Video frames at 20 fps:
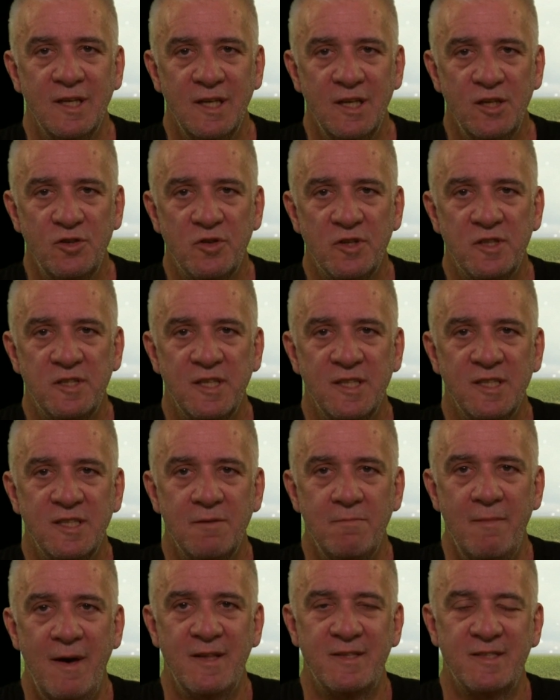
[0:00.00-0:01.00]
interest into
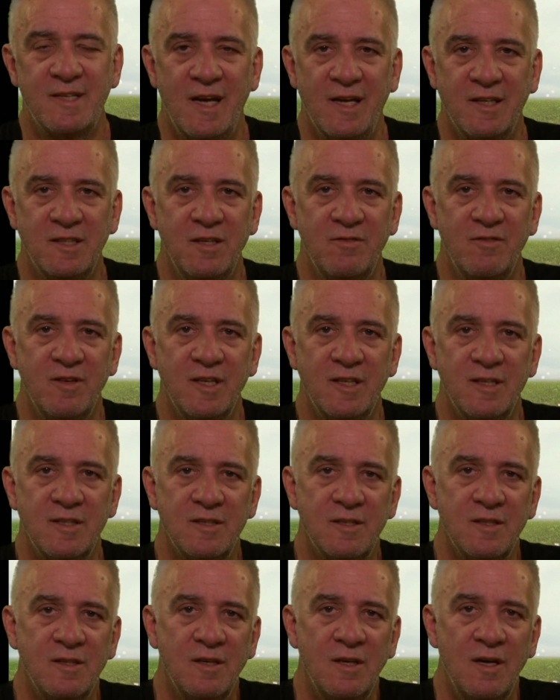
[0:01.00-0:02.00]
maths activities.